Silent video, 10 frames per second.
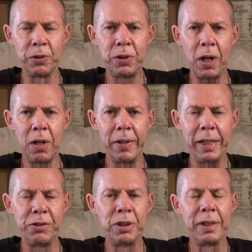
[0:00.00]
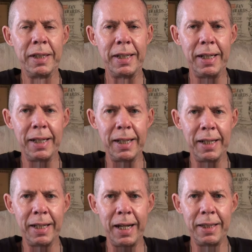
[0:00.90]
Star Reach
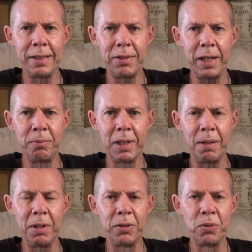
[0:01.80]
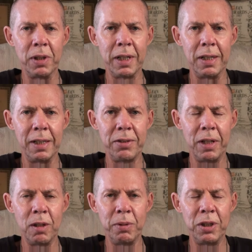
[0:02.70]
at the same time I was working on
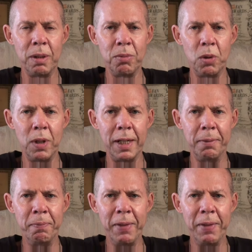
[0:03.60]
Cerebus #1.